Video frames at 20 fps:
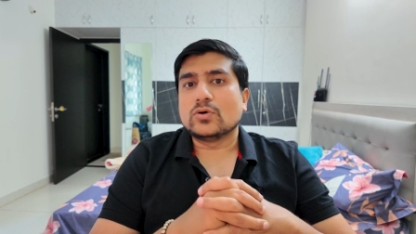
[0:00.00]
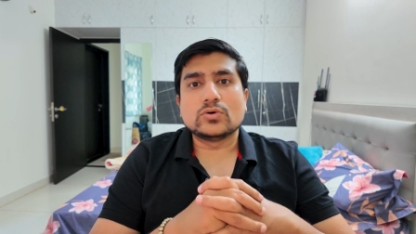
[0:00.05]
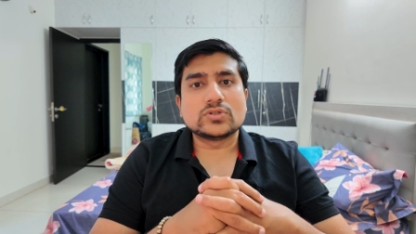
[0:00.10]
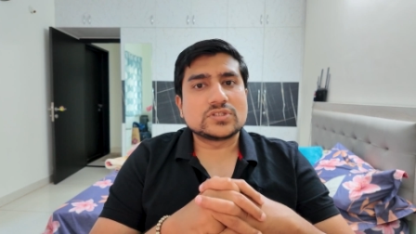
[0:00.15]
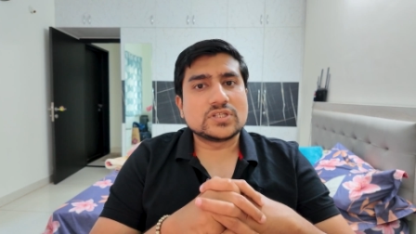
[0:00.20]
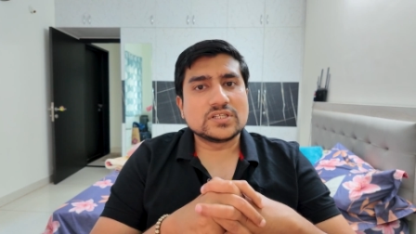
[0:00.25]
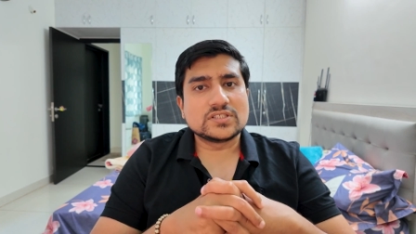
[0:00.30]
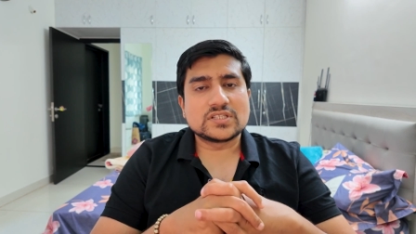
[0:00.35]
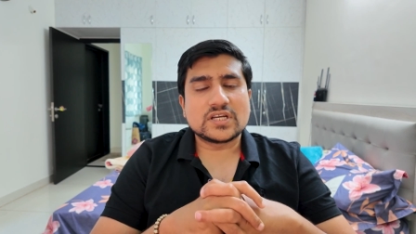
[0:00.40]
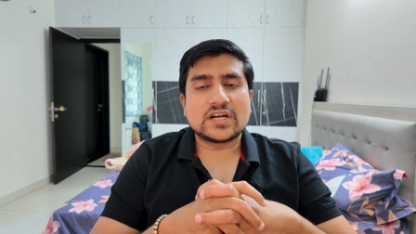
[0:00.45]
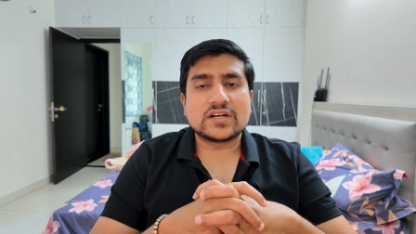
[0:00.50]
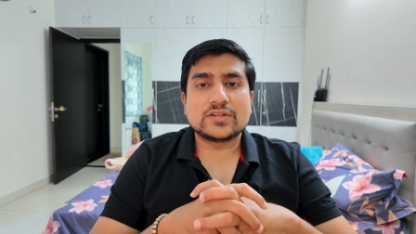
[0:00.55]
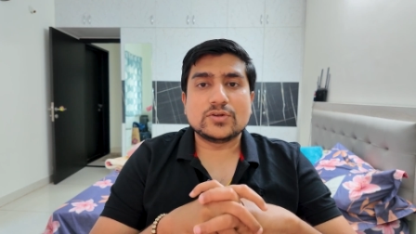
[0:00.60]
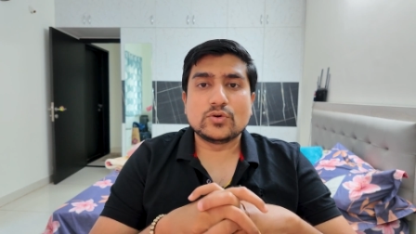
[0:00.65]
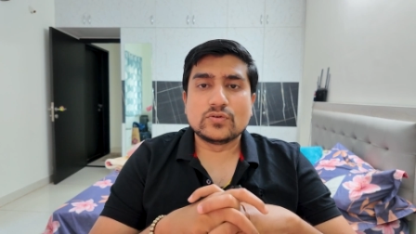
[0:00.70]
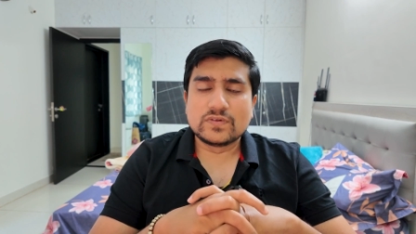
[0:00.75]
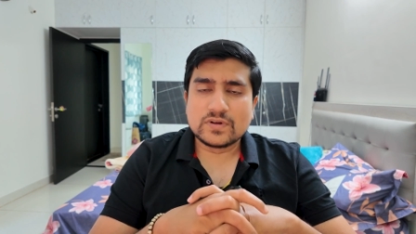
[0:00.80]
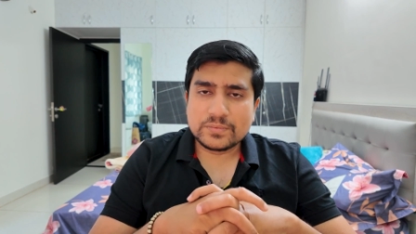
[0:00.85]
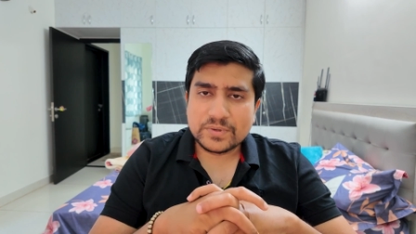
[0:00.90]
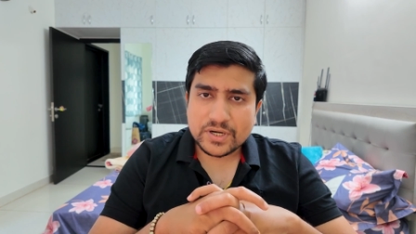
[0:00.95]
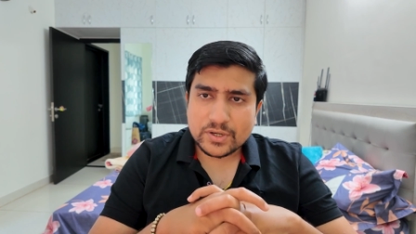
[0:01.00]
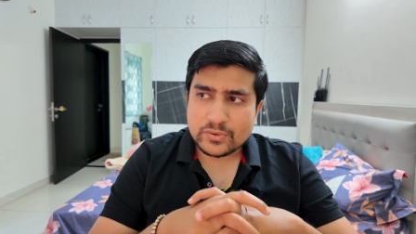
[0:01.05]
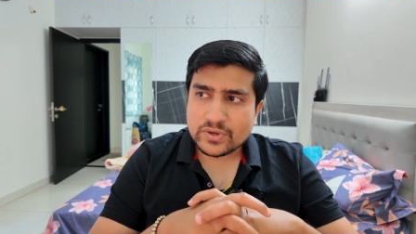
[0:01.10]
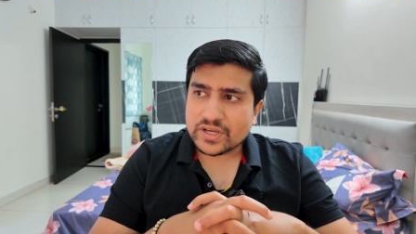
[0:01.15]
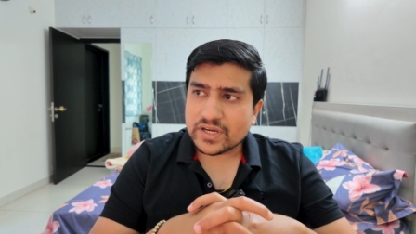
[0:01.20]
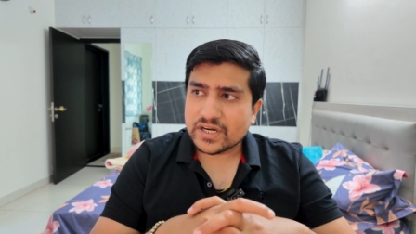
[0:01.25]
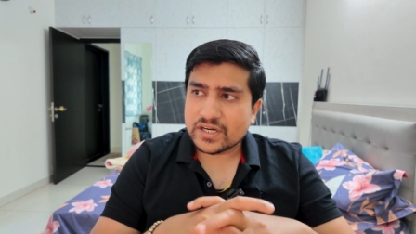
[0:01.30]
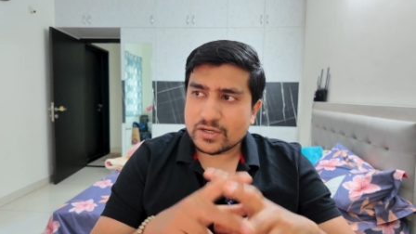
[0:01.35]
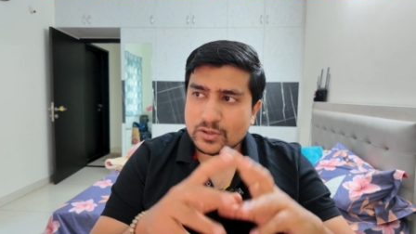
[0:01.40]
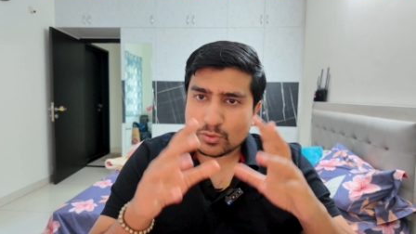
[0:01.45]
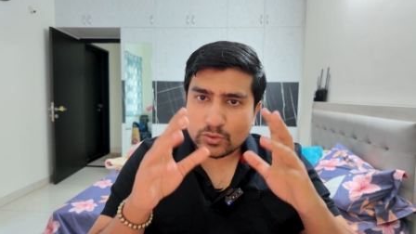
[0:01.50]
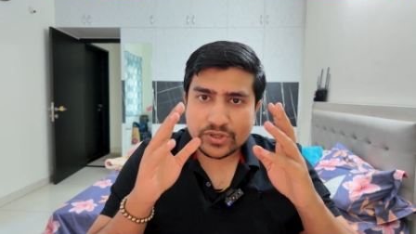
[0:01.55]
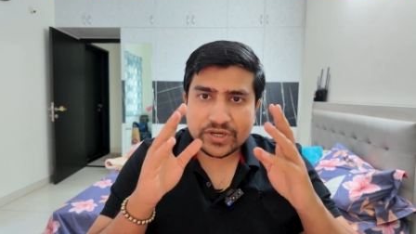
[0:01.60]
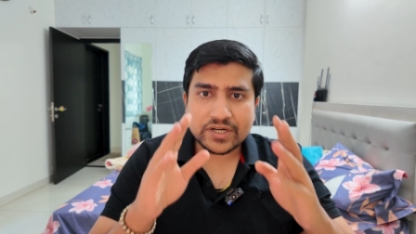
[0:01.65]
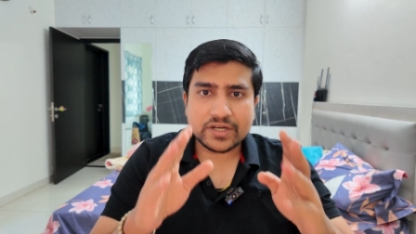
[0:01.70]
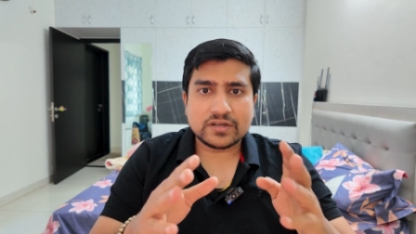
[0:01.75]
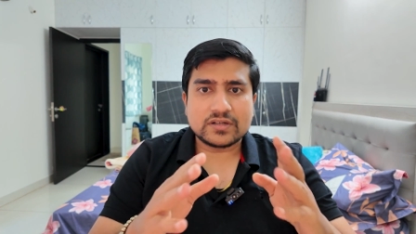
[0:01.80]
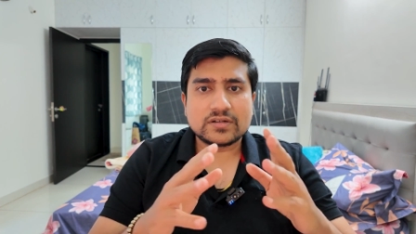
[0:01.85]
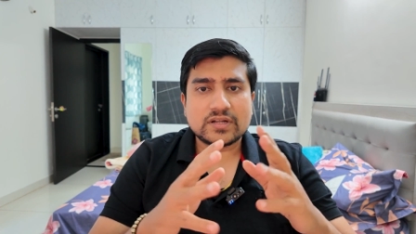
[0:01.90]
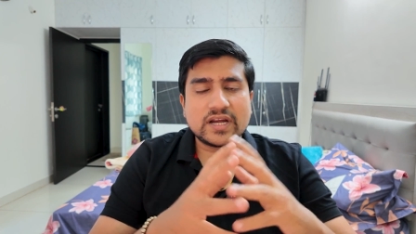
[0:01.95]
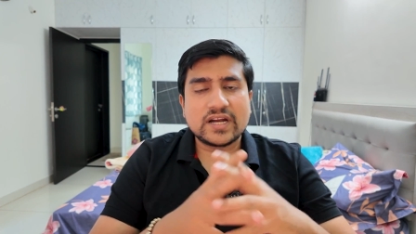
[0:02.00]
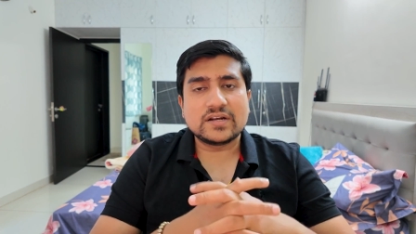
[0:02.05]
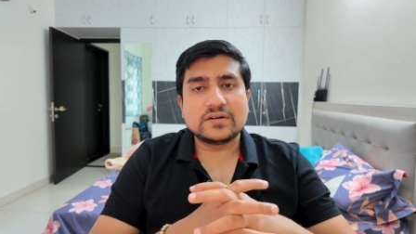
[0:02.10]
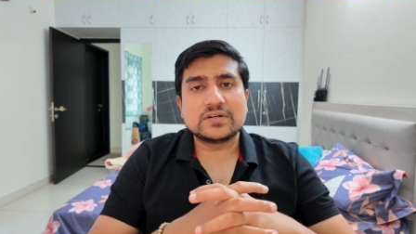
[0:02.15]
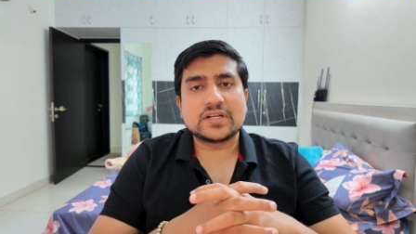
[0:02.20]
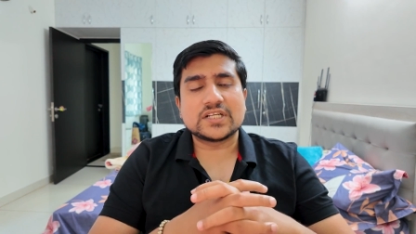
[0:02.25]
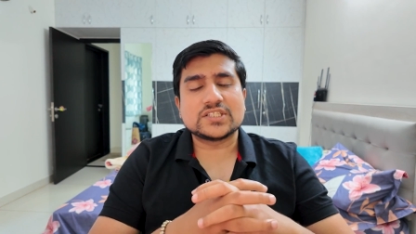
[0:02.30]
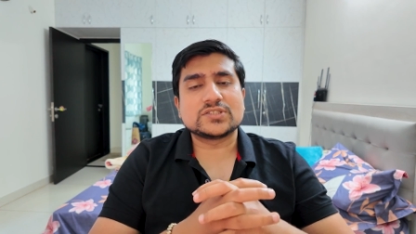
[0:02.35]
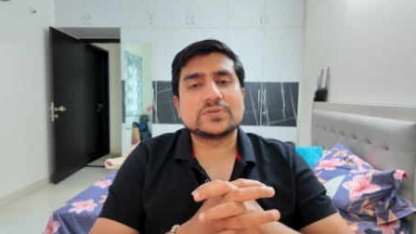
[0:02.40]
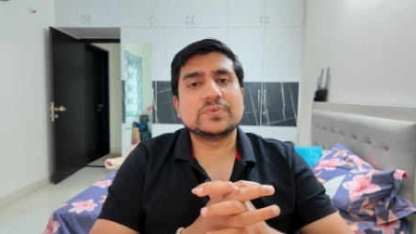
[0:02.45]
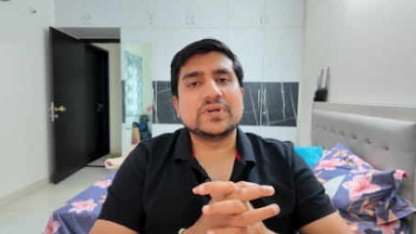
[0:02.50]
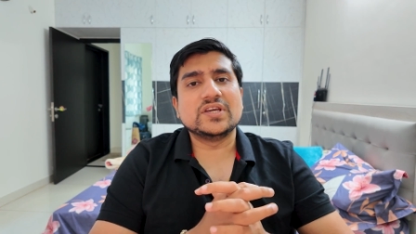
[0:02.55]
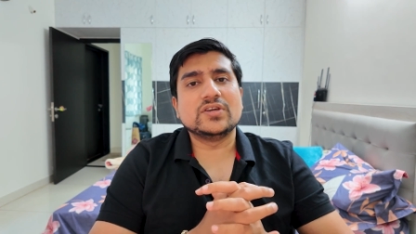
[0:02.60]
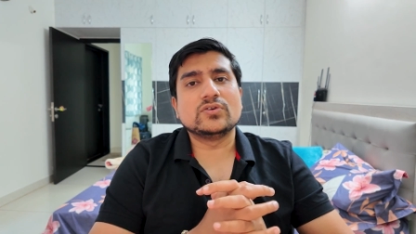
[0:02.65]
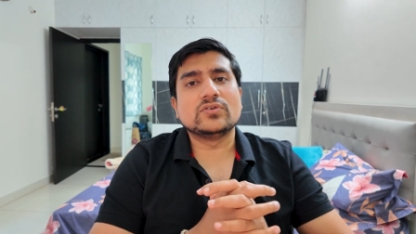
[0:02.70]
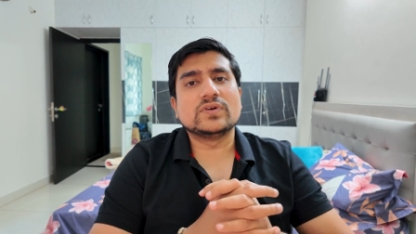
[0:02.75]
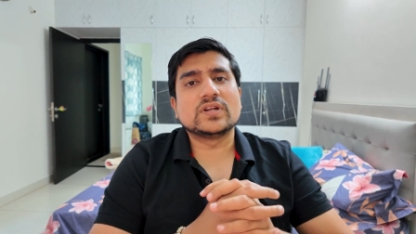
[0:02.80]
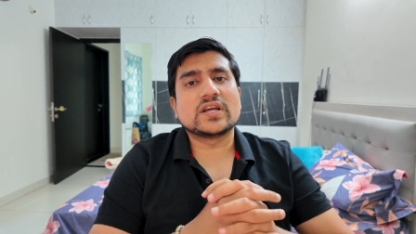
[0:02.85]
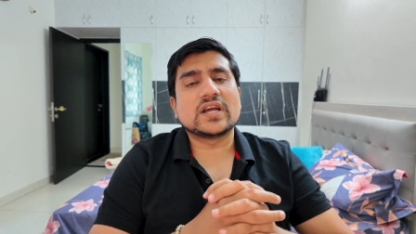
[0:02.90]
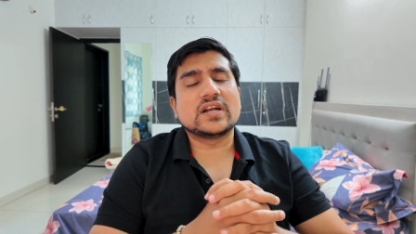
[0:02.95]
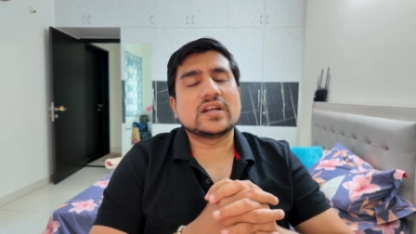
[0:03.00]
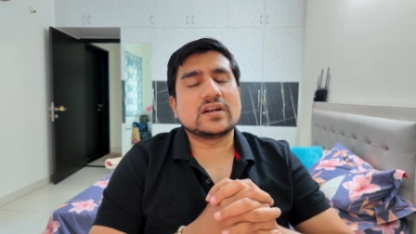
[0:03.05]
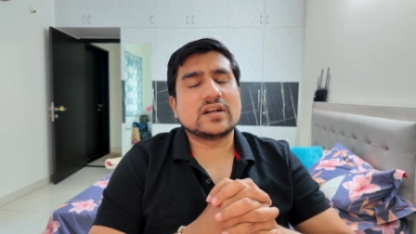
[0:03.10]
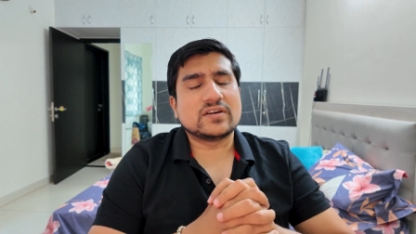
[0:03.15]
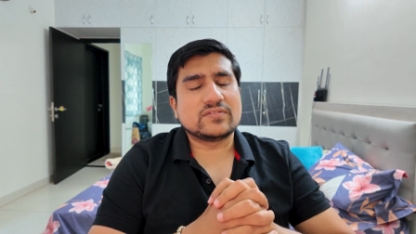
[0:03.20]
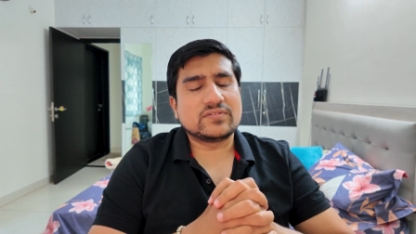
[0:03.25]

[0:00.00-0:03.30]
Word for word: Those things that you will be doing it, do it. And trust me, you will get,